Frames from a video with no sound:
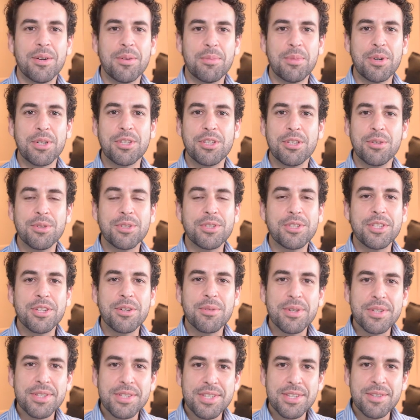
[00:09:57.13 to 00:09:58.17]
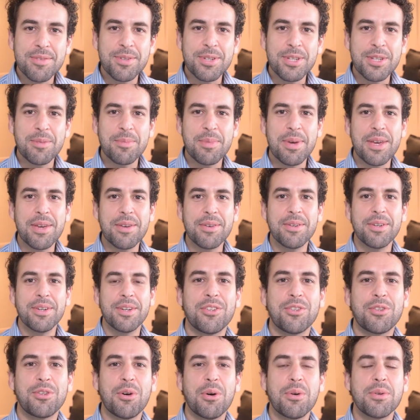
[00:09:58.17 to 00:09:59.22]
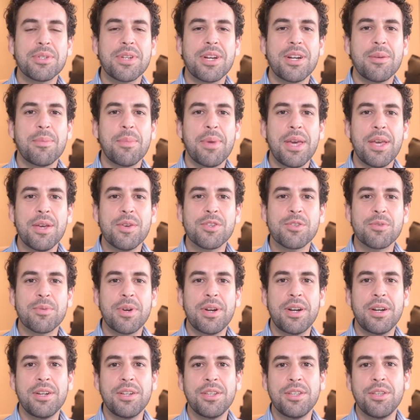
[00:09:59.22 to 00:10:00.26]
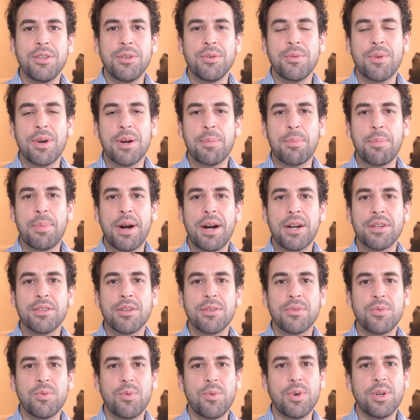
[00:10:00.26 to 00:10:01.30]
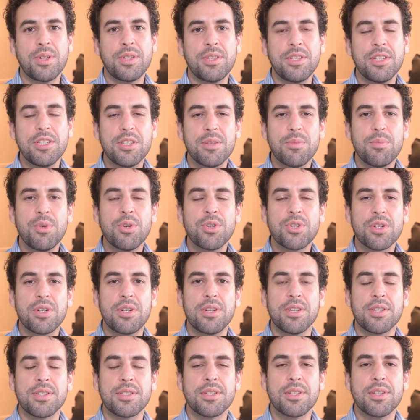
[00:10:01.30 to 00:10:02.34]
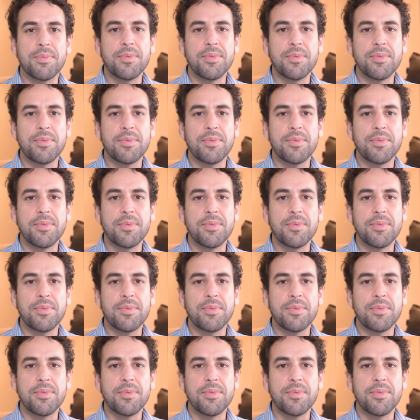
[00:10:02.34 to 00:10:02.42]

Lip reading: but you still received the email? Those are emails where you are part of one distribution list.